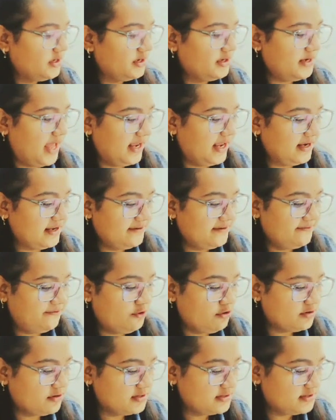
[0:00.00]
Dylan
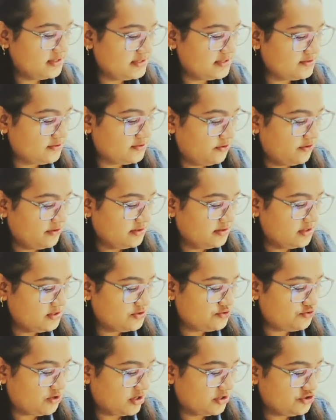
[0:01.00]
focuses on the
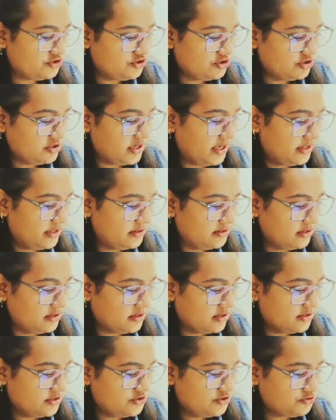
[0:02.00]
structure and the
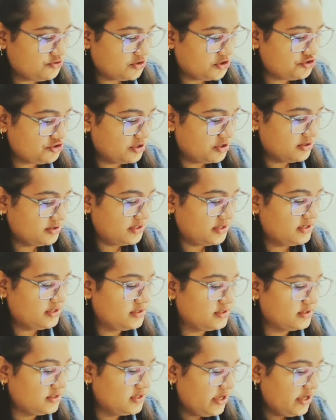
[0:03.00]
construction
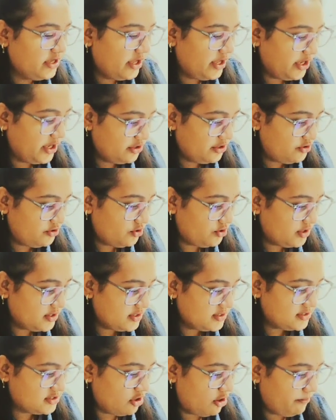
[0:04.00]
that
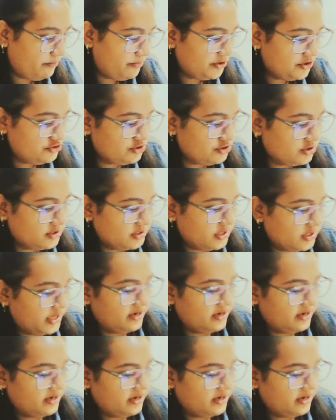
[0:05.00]
endurance, oppression,